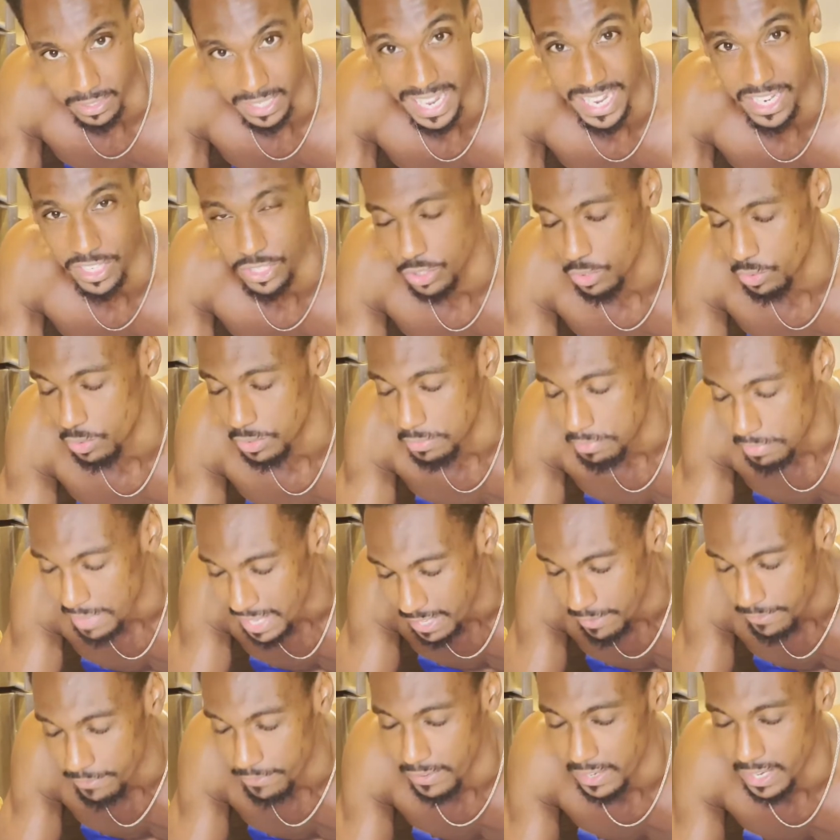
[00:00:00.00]
as you
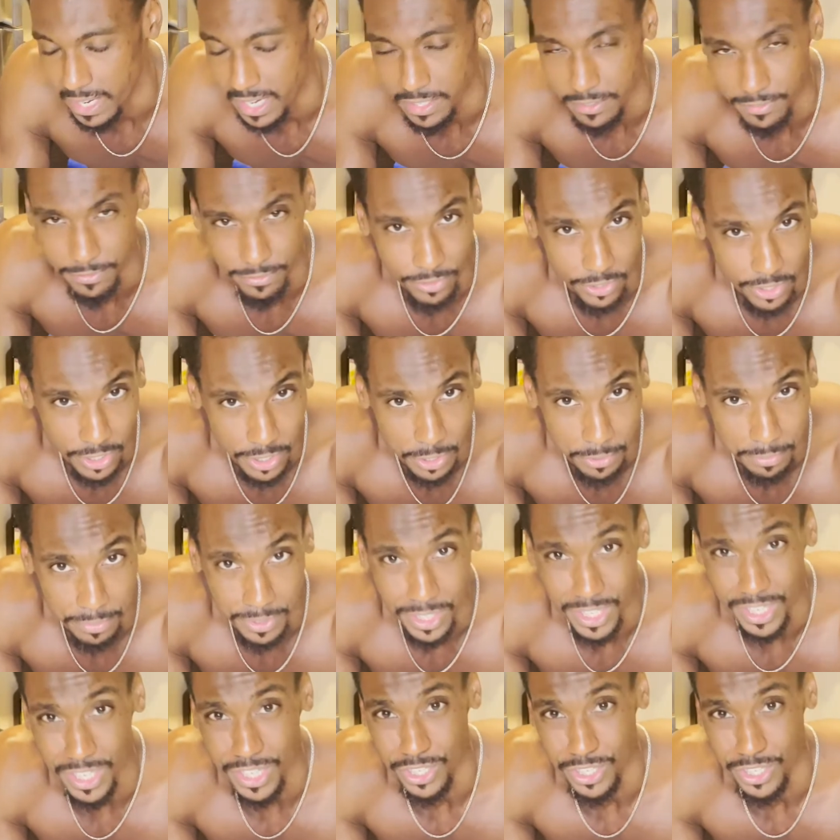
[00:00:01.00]
may find from